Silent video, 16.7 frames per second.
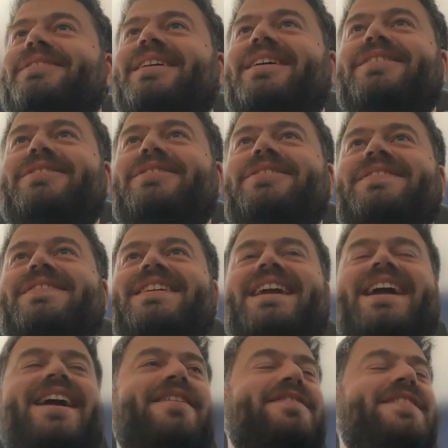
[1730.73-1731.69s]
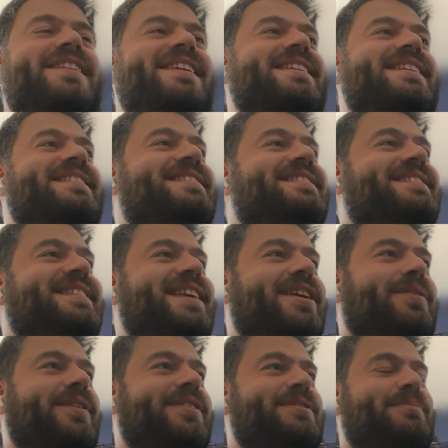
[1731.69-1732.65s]
don't think I have any
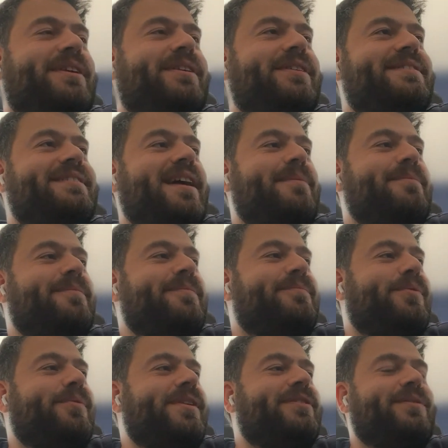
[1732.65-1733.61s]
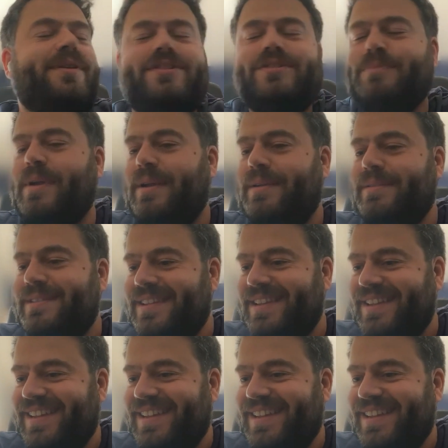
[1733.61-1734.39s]
secrets because I'm pretty transparent.